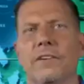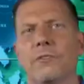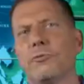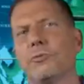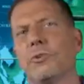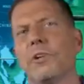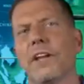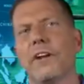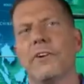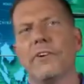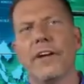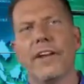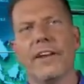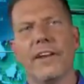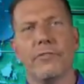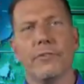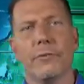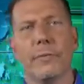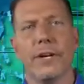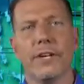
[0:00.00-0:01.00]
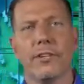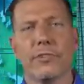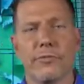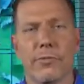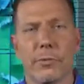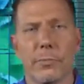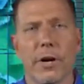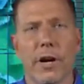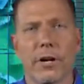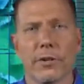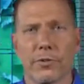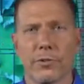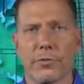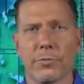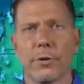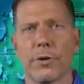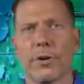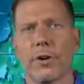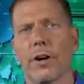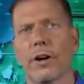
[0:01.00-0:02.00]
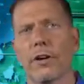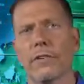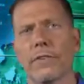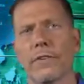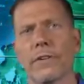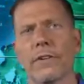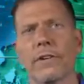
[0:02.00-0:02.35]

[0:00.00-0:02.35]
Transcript: really great information from dr smirnov